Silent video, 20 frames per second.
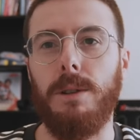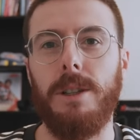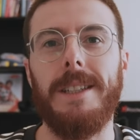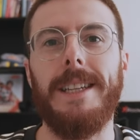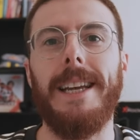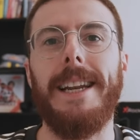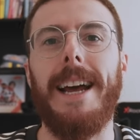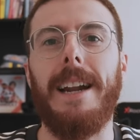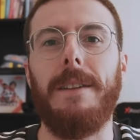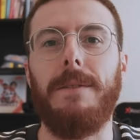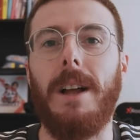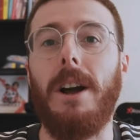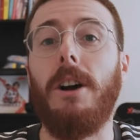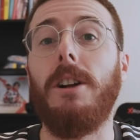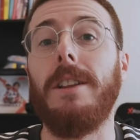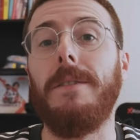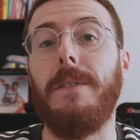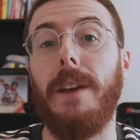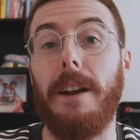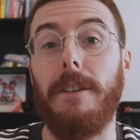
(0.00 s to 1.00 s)
you'd get out of like
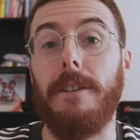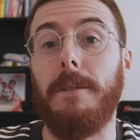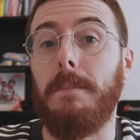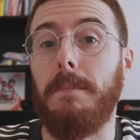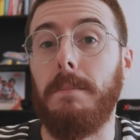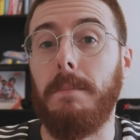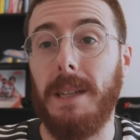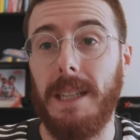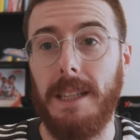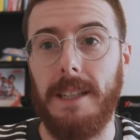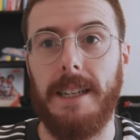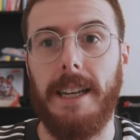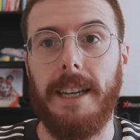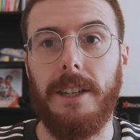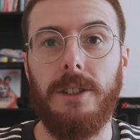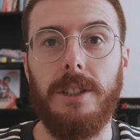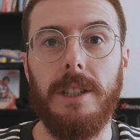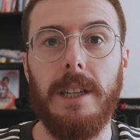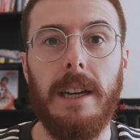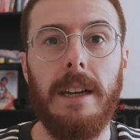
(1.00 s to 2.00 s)
Oliveira and Miller
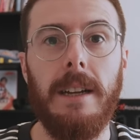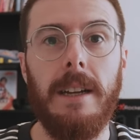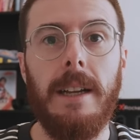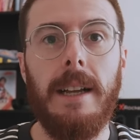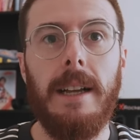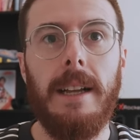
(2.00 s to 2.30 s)
next year.